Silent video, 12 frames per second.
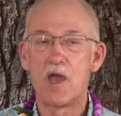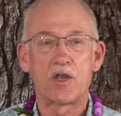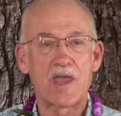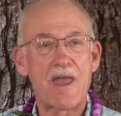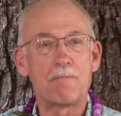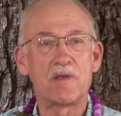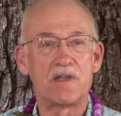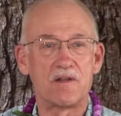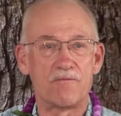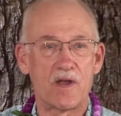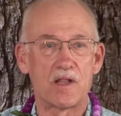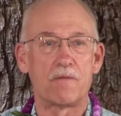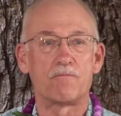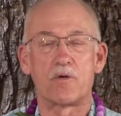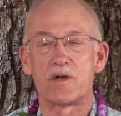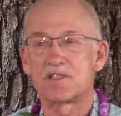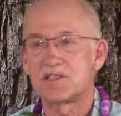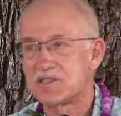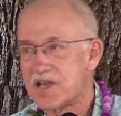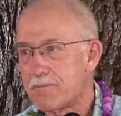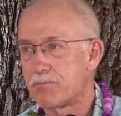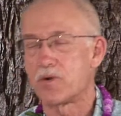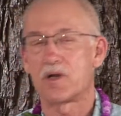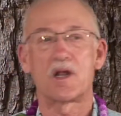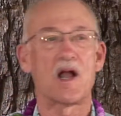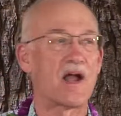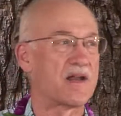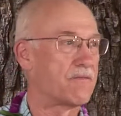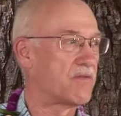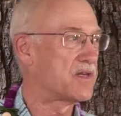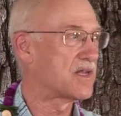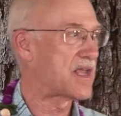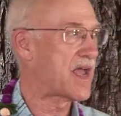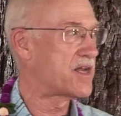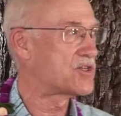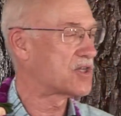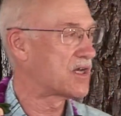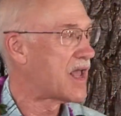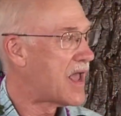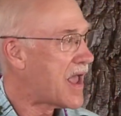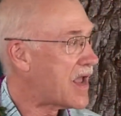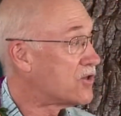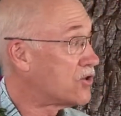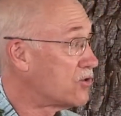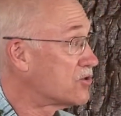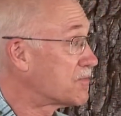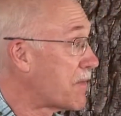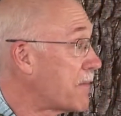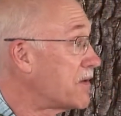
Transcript: can be developed for a separate kind of indication and used maybe